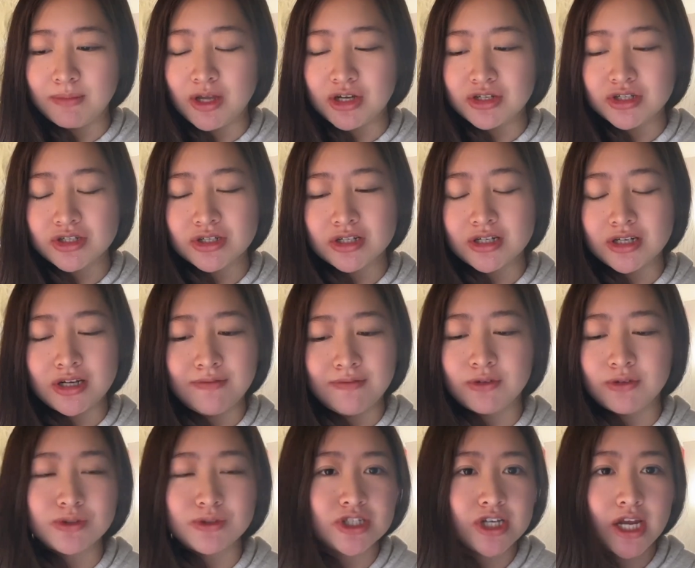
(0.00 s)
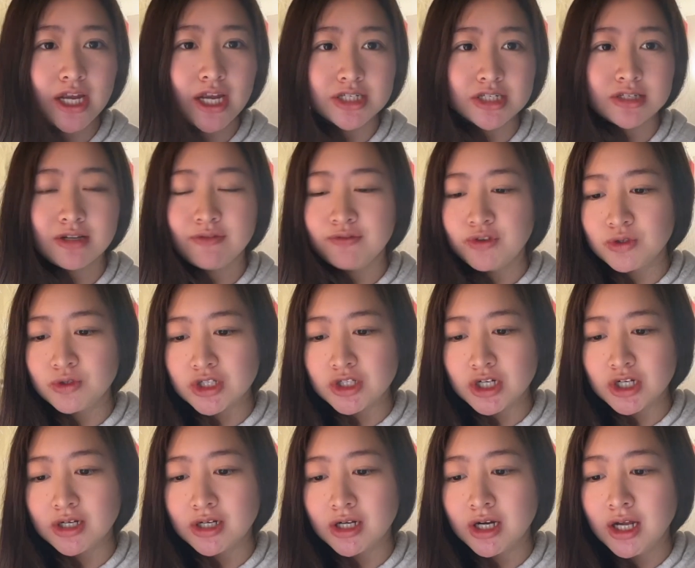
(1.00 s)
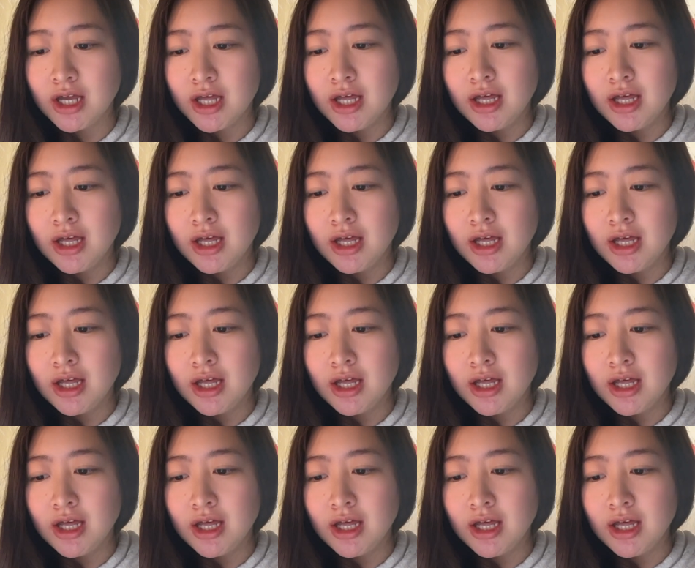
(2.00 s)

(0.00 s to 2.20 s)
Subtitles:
not sure if it will change in the future,